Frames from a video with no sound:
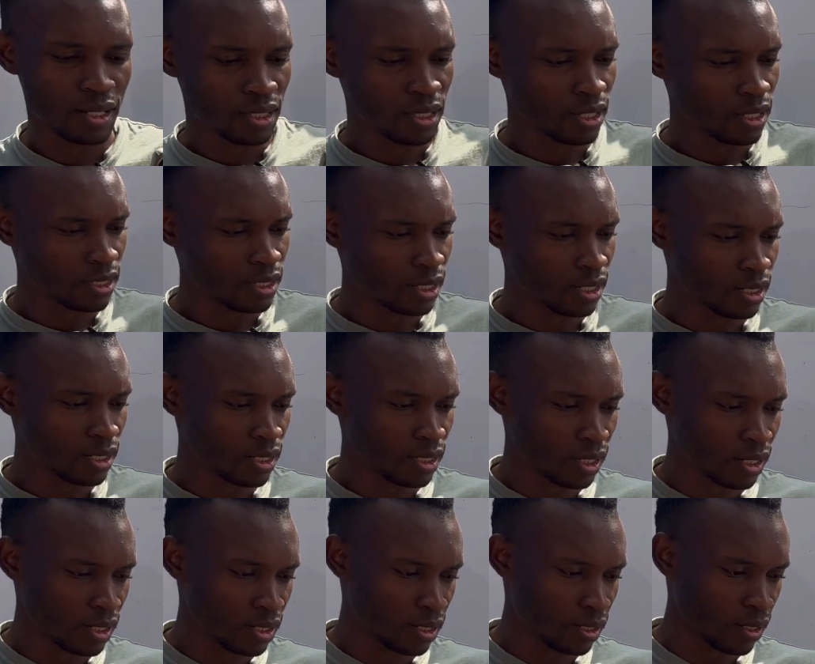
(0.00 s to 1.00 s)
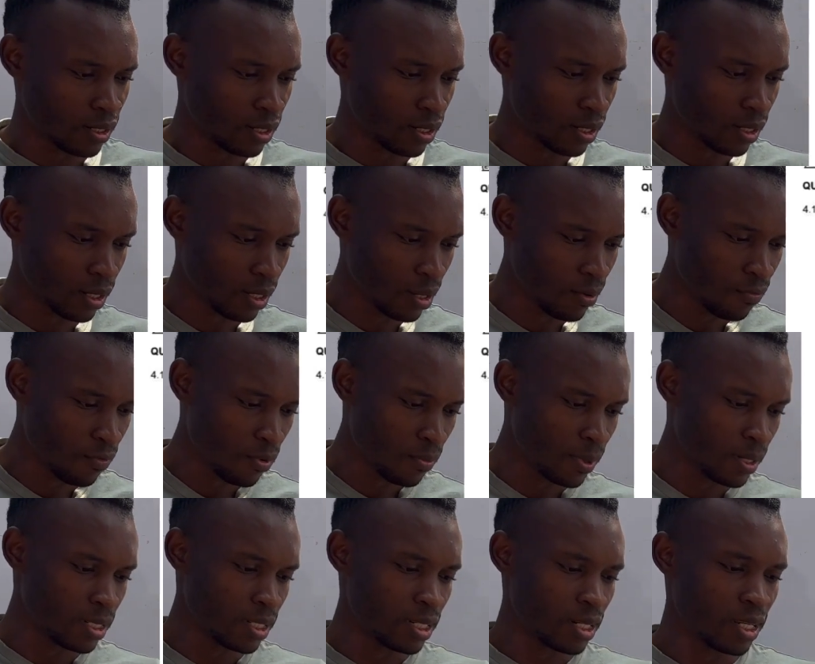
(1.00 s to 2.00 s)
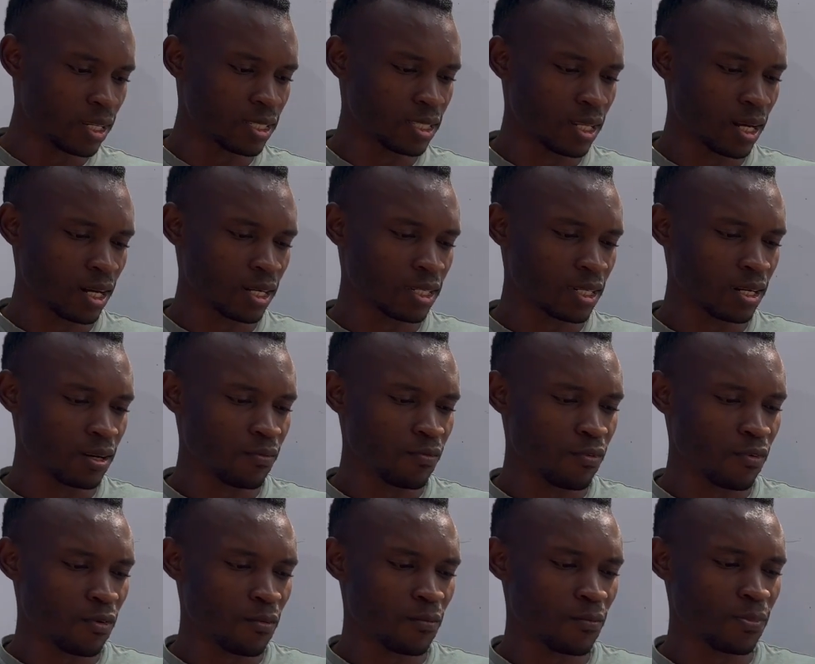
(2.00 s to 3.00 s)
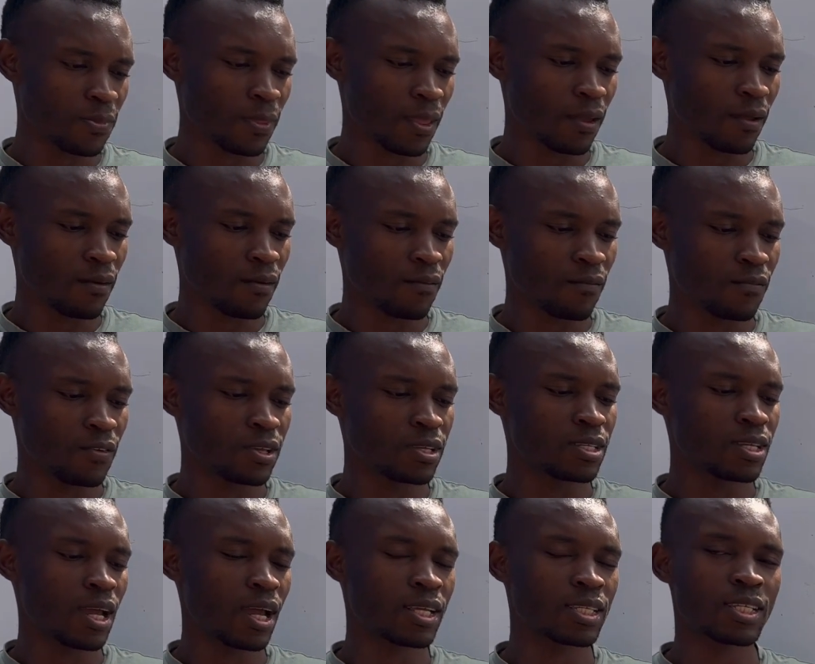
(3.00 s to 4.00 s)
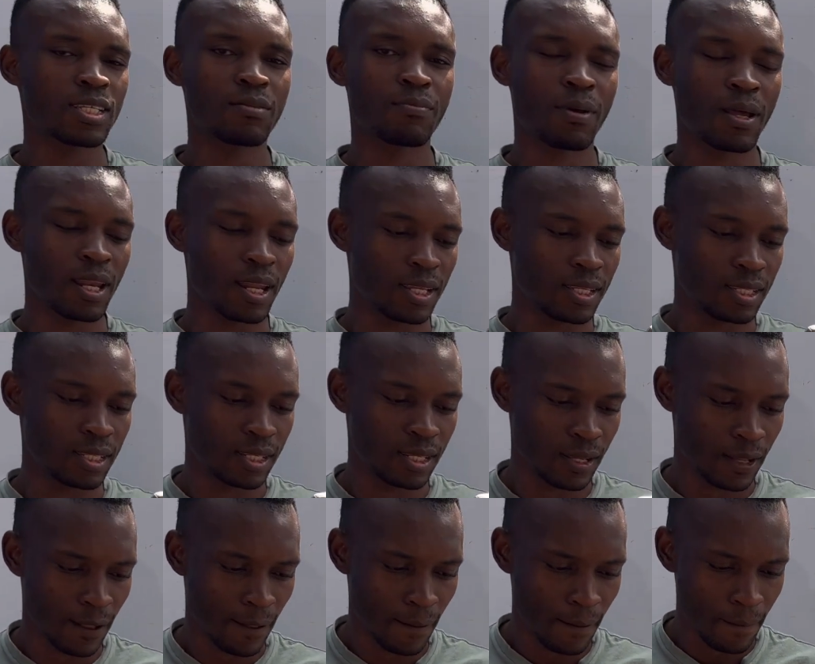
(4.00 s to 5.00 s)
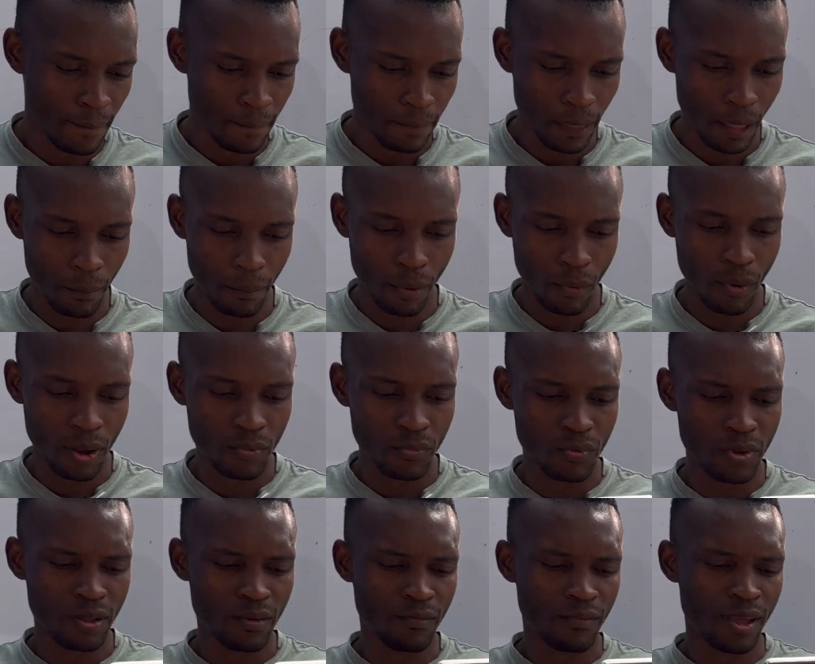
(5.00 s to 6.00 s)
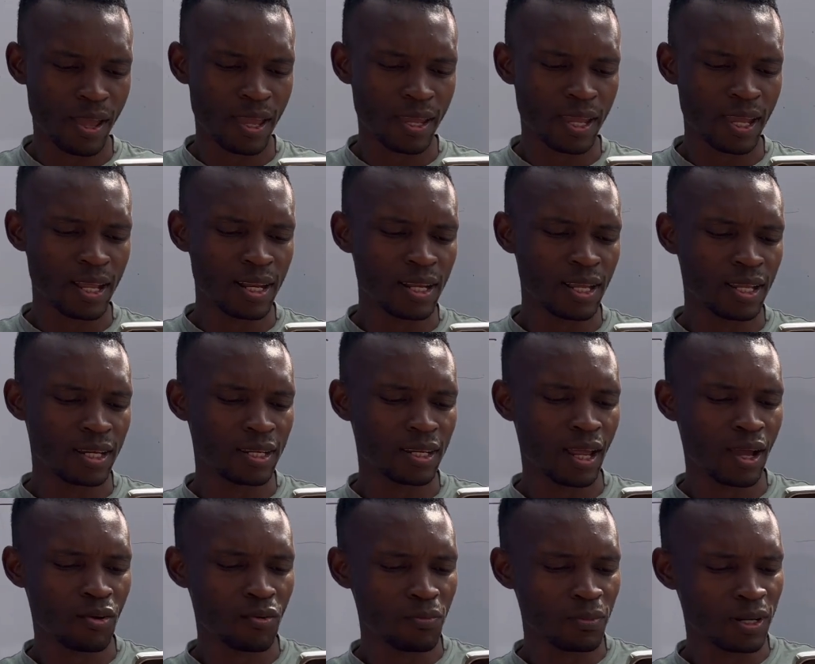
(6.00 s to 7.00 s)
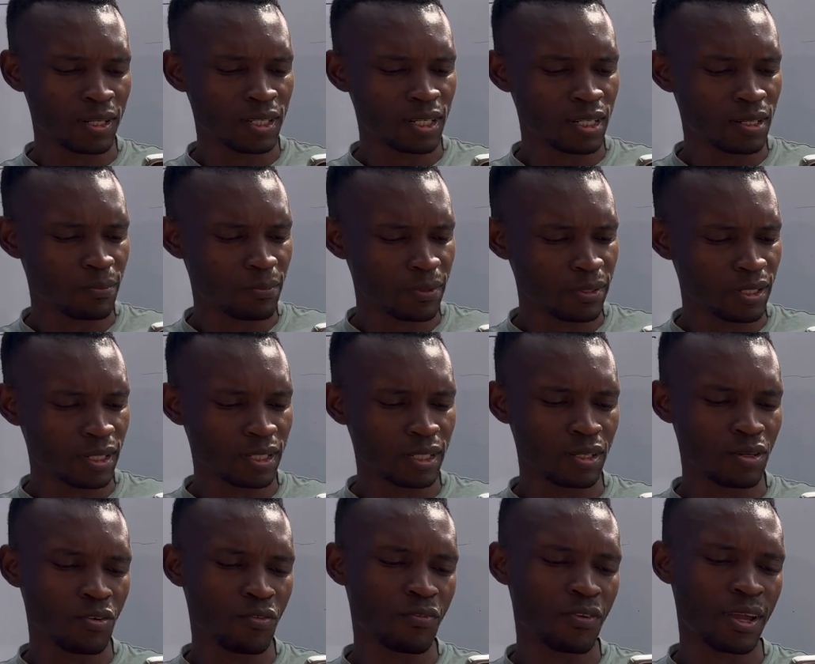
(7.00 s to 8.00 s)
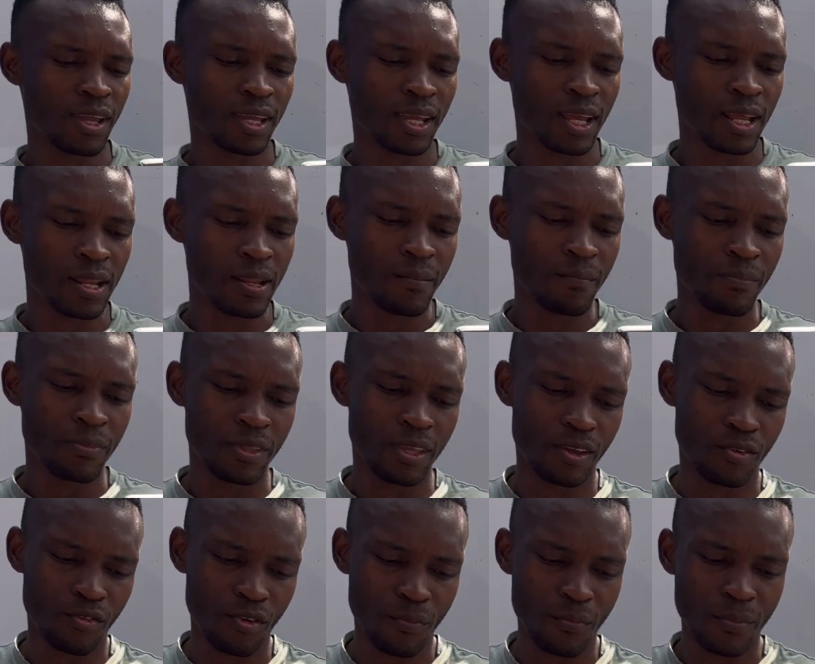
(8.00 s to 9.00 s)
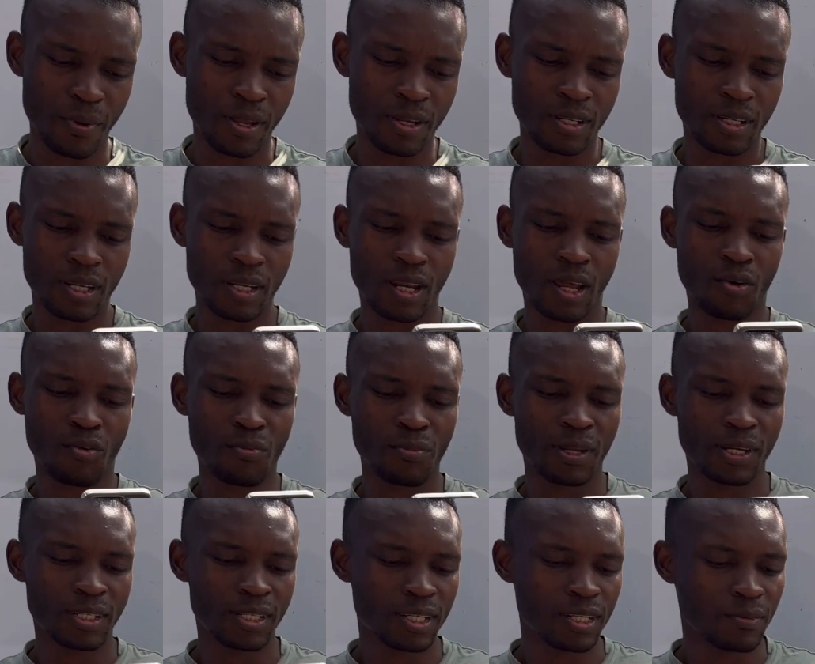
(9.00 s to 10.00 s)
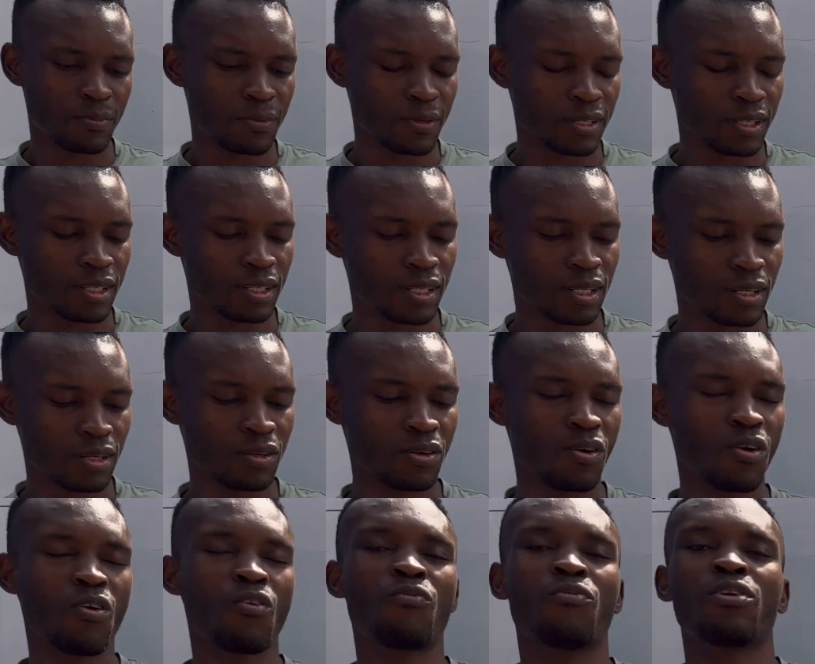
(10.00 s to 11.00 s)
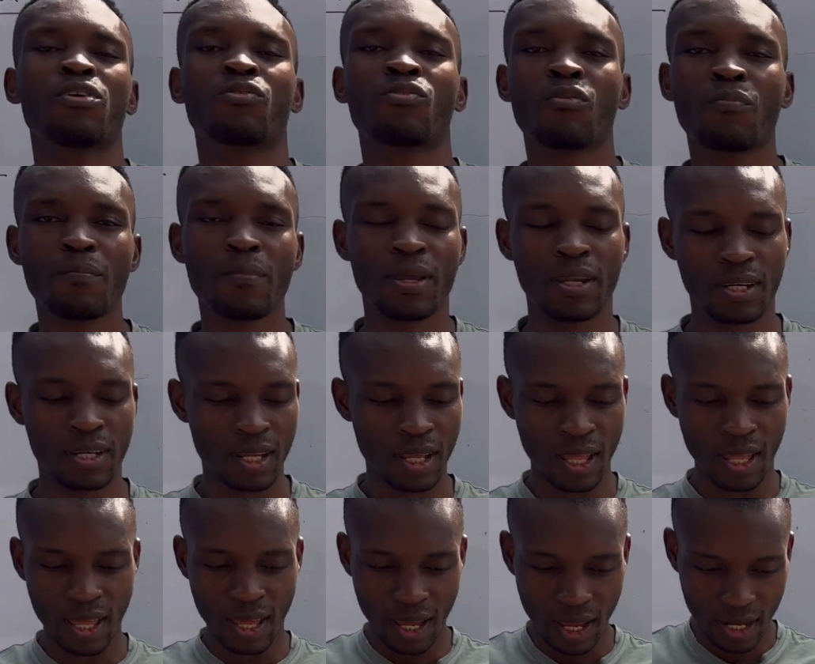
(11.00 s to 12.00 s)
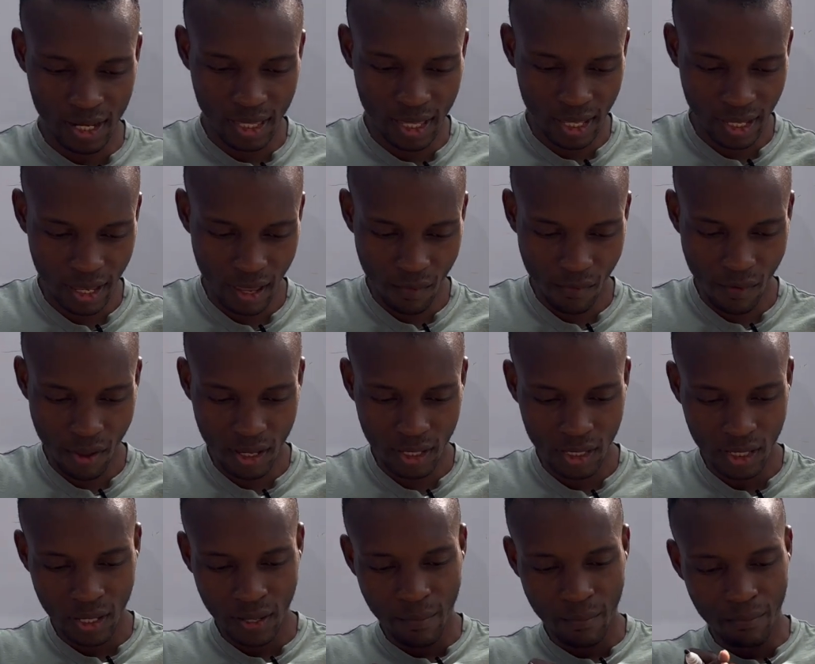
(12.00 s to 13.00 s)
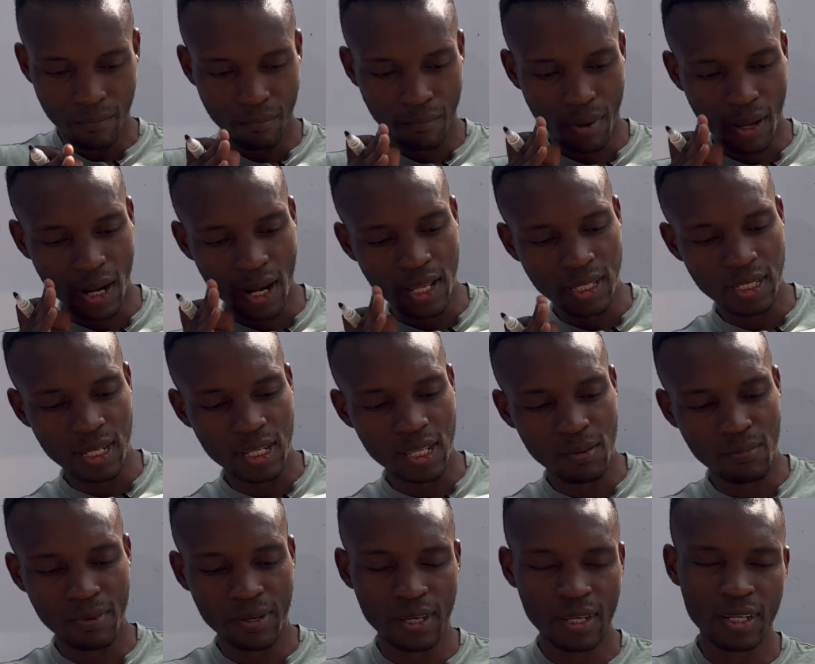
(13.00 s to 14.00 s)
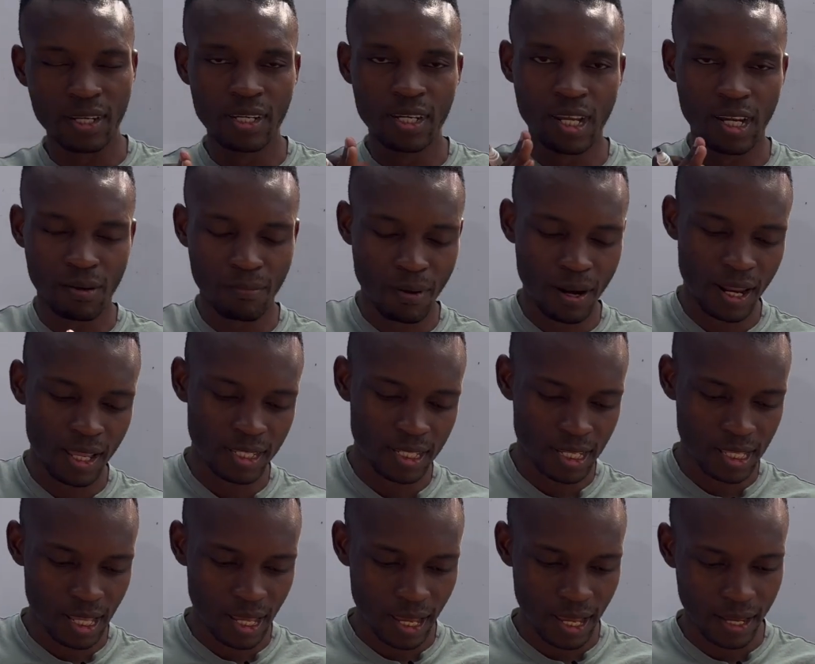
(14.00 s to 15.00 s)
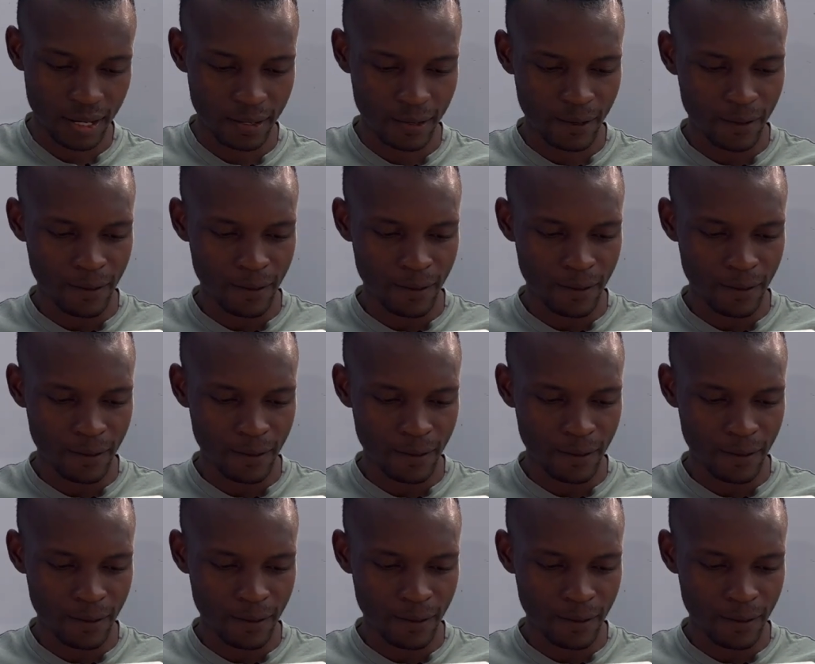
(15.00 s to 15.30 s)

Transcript: they said that uh, information extracted from fixed assets balance number one we have vehicle and the accumulated depreciation of vehicle equipment and accumulated depreciation of equipment and they give us balance at the beginning and balance at the end